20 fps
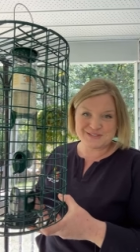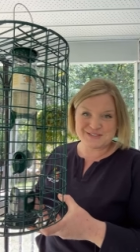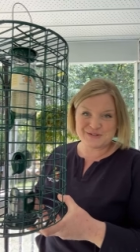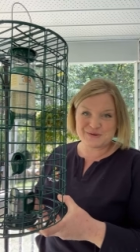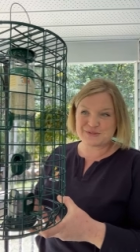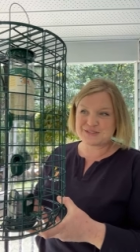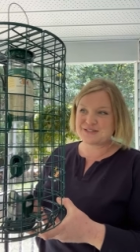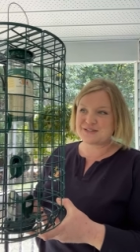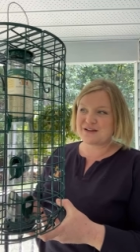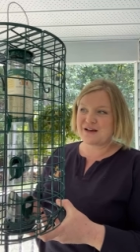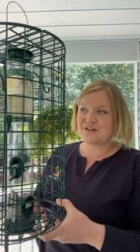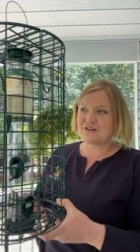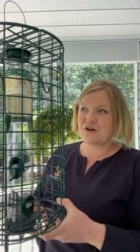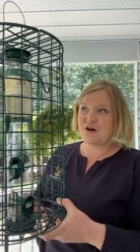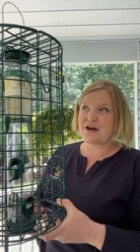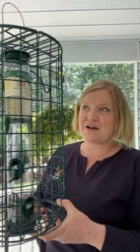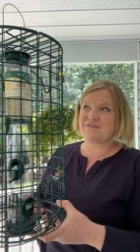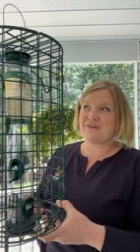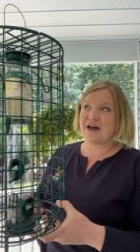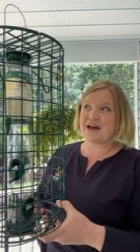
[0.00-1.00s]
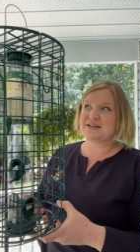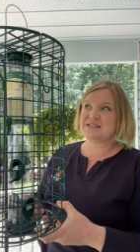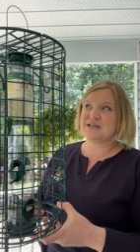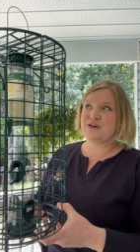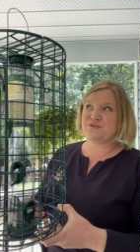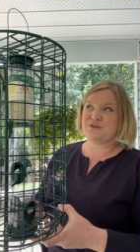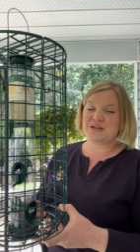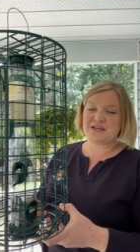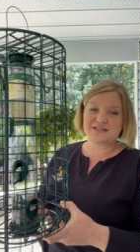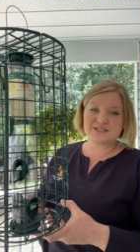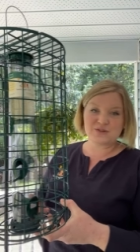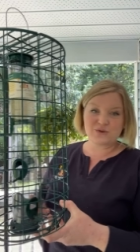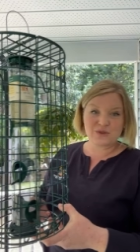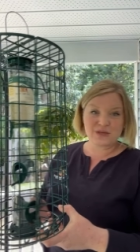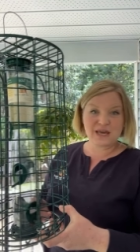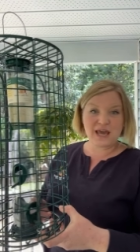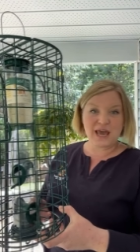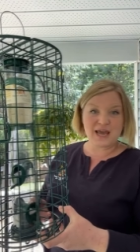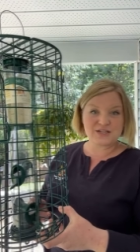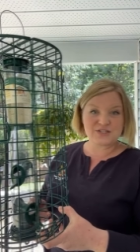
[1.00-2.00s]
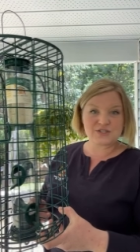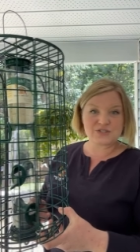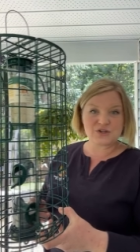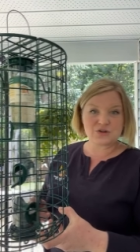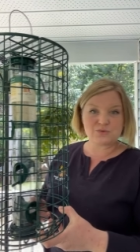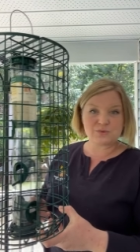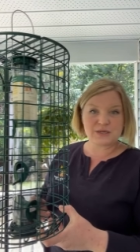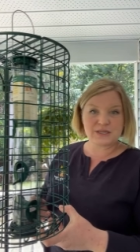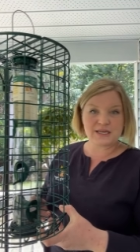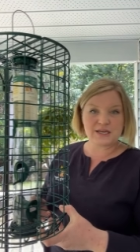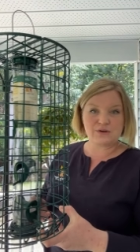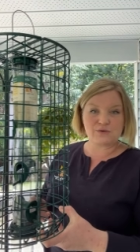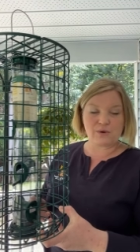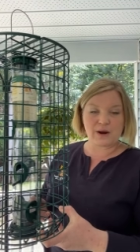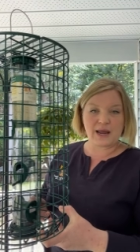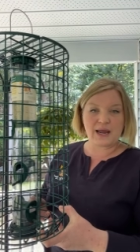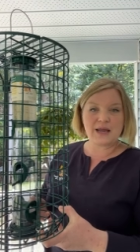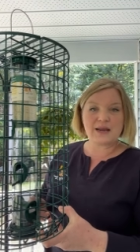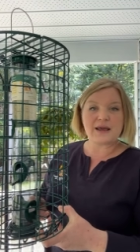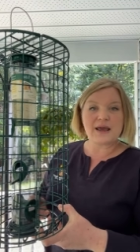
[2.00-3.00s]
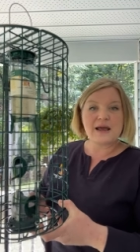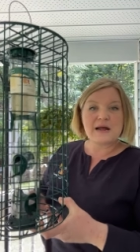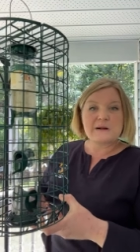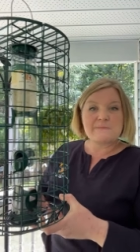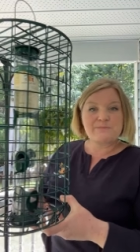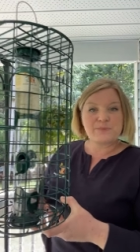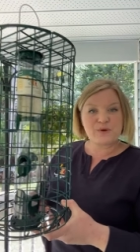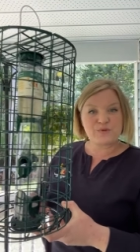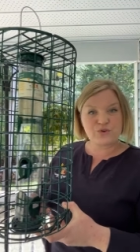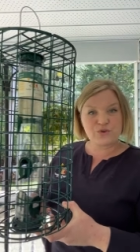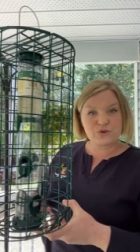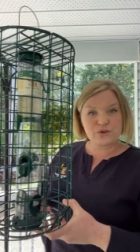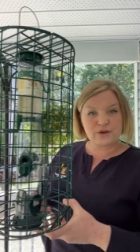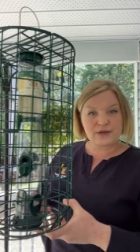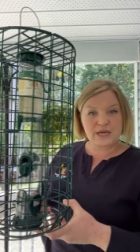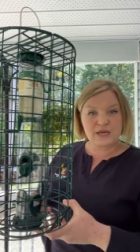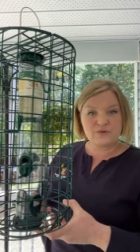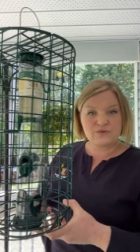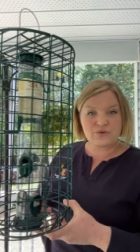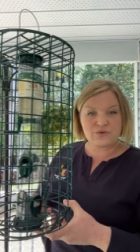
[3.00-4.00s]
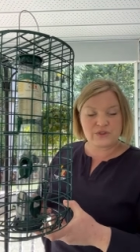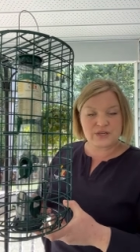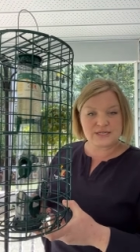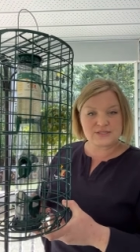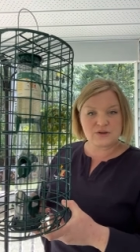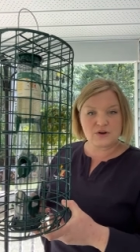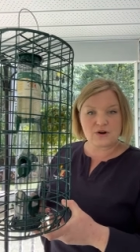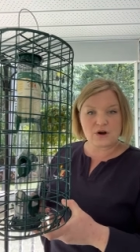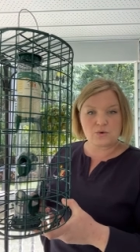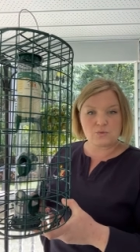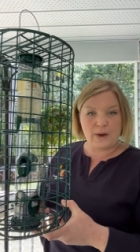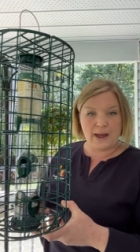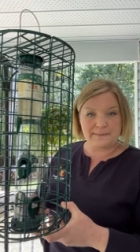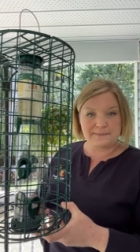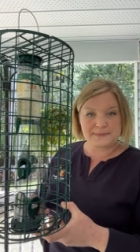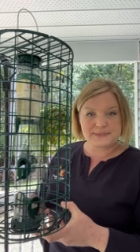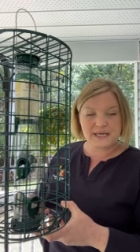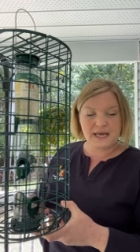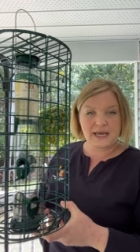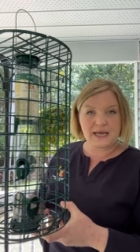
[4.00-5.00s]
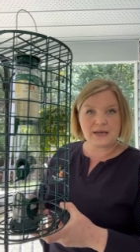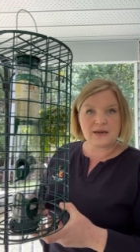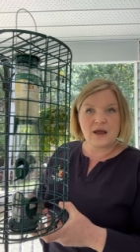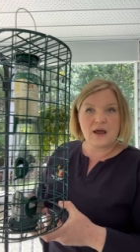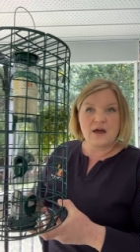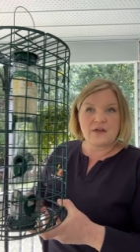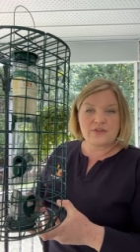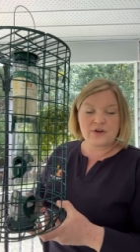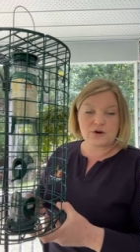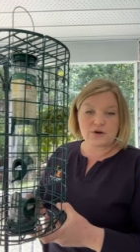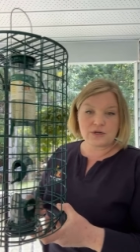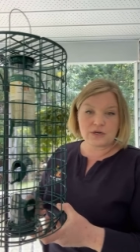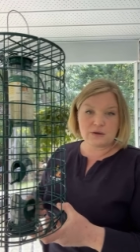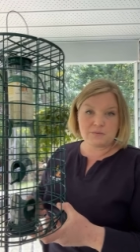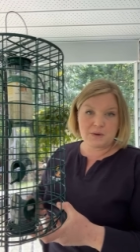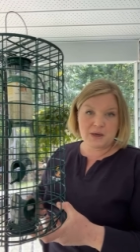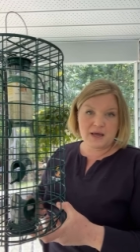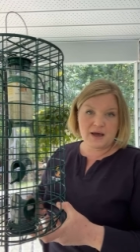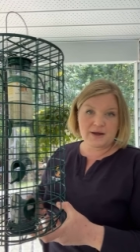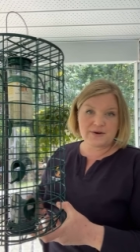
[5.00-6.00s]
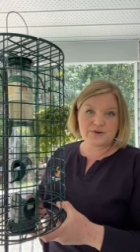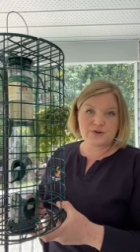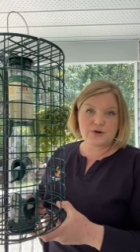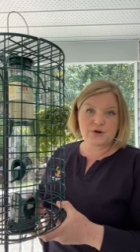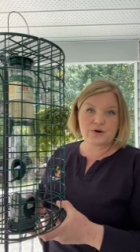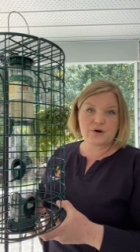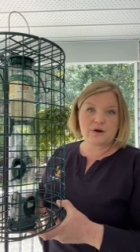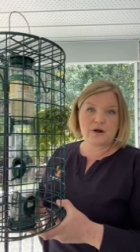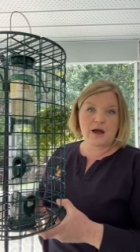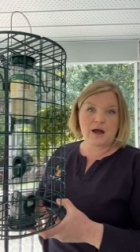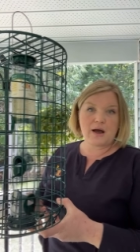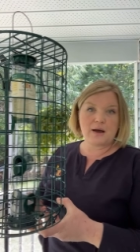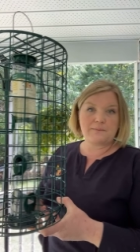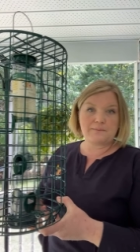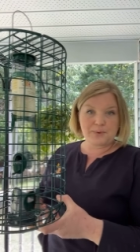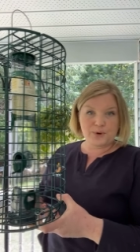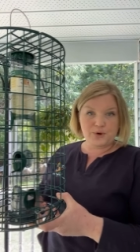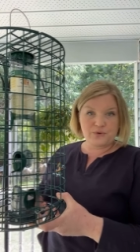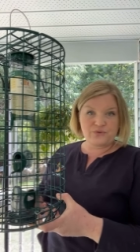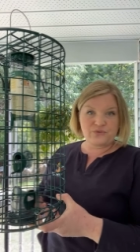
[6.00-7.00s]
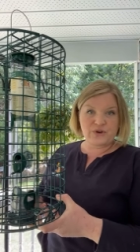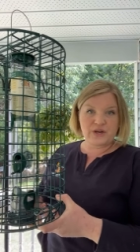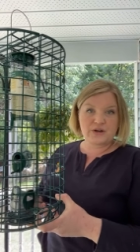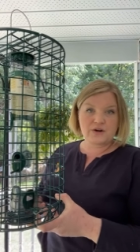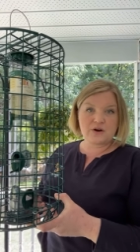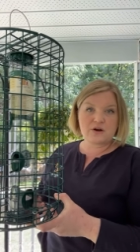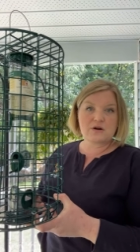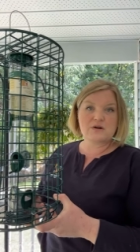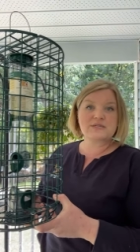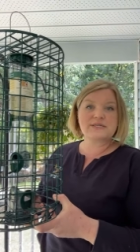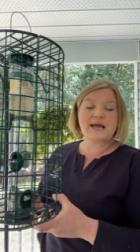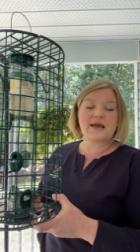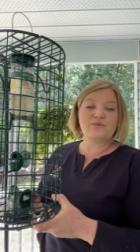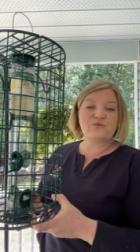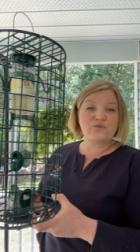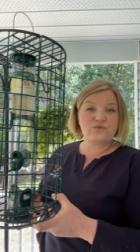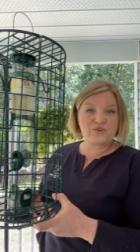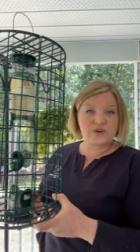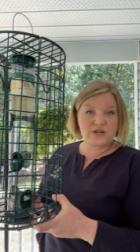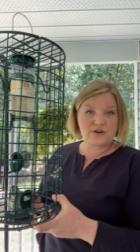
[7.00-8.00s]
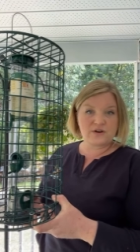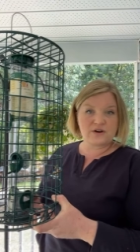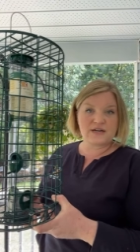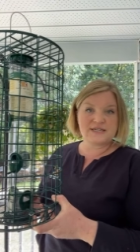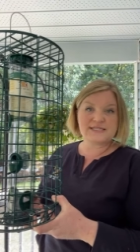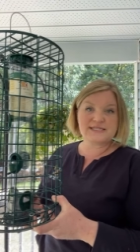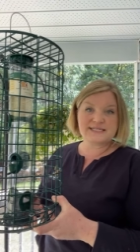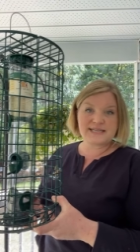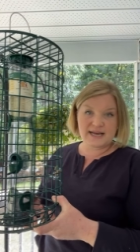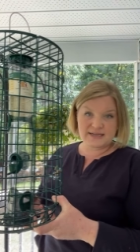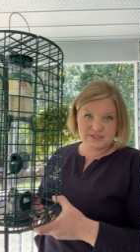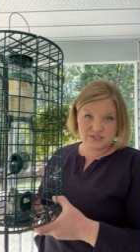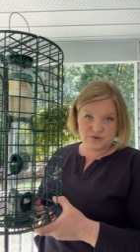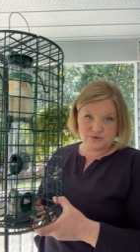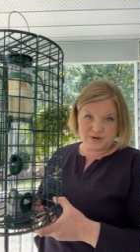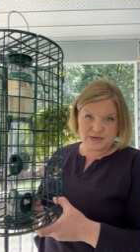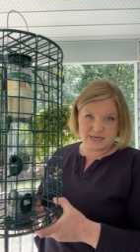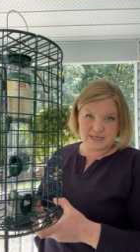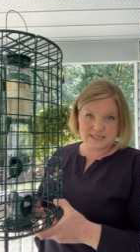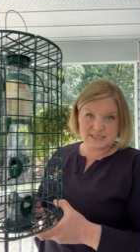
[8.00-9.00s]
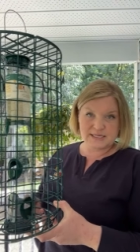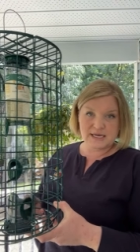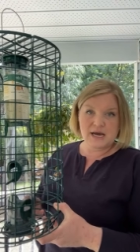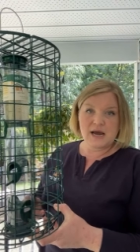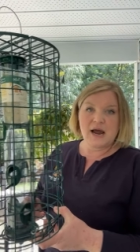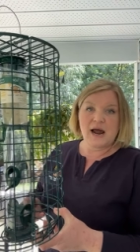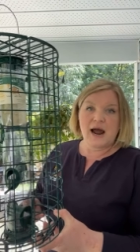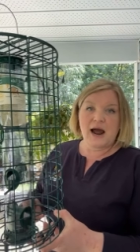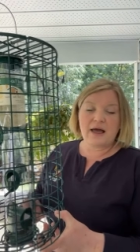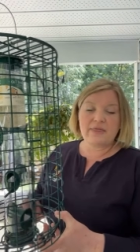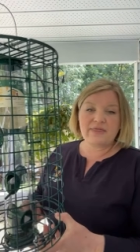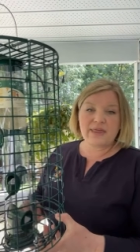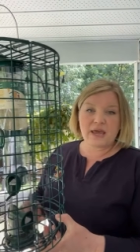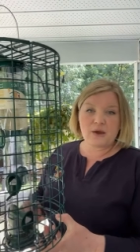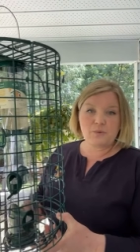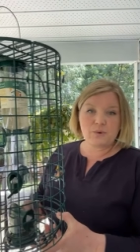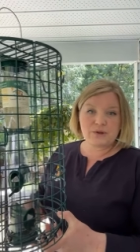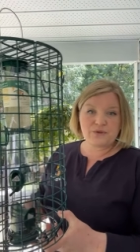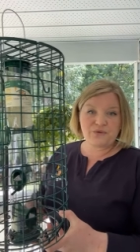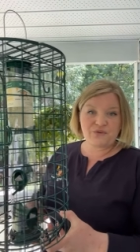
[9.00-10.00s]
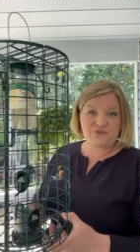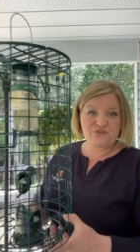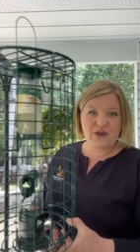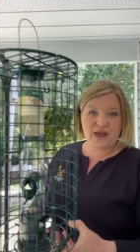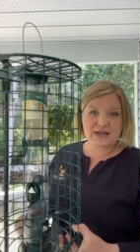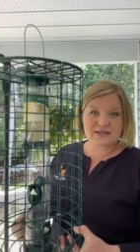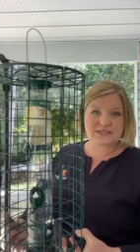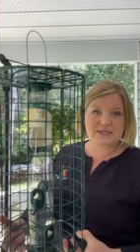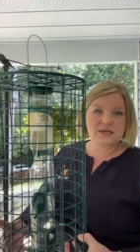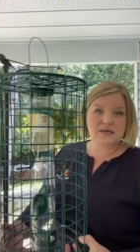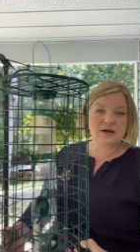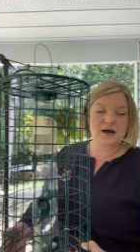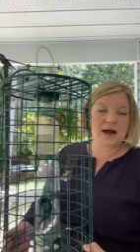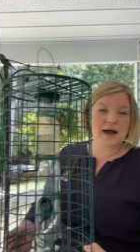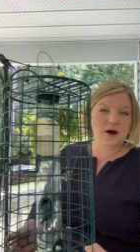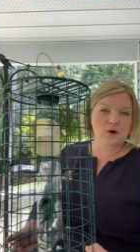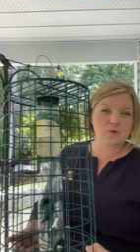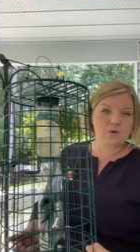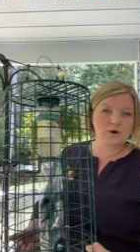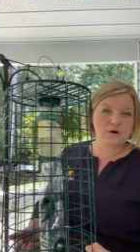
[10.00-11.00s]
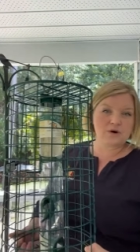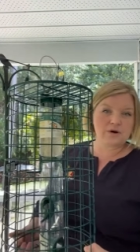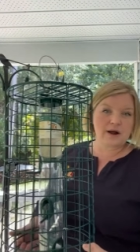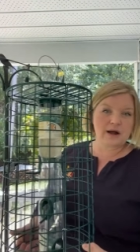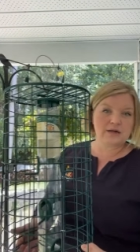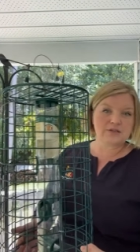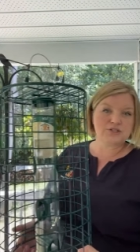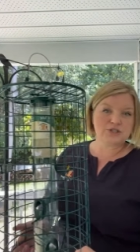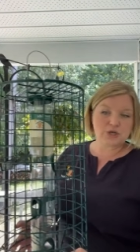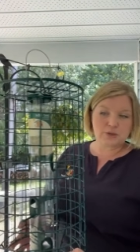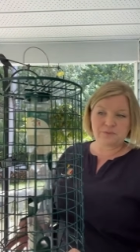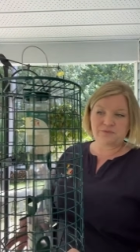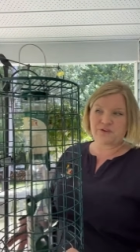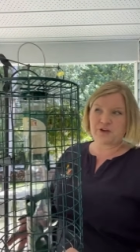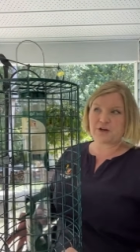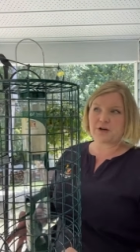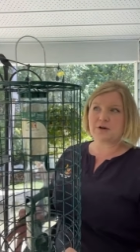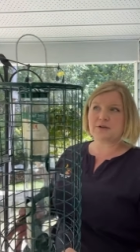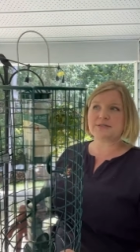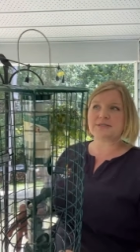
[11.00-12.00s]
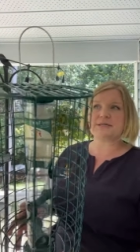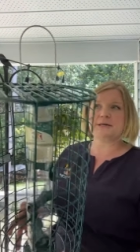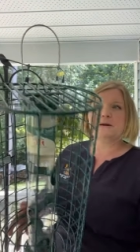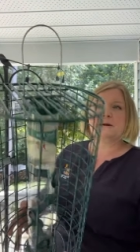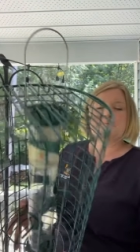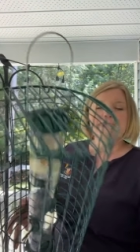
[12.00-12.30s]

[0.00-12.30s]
So it's a lot of activity. So the cages are really great. If you're looking for these on our website, they're going to be under bird feeders and feeder accessories, and they will fit our tube feeders.